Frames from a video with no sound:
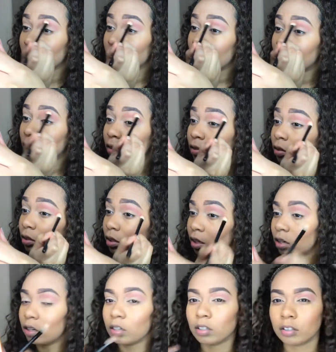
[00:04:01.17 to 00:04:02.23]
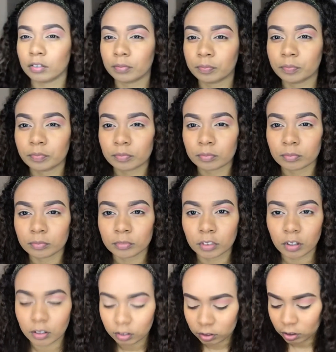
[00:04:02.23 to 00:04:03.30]
you know, and then, you
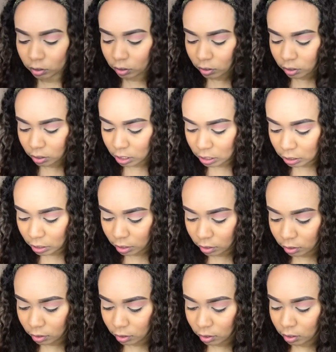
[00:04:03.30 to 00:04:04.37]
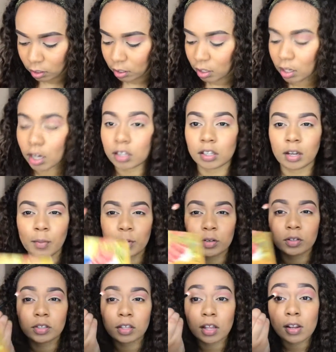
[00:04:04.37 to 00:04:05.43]
know, until it looks decent. And then I'm gonna do
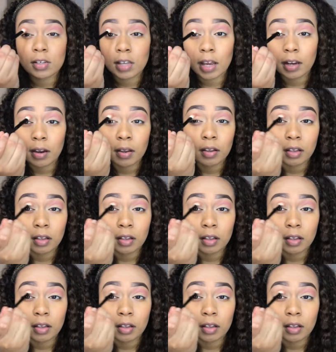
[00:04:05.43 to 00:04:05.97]
it to the other side.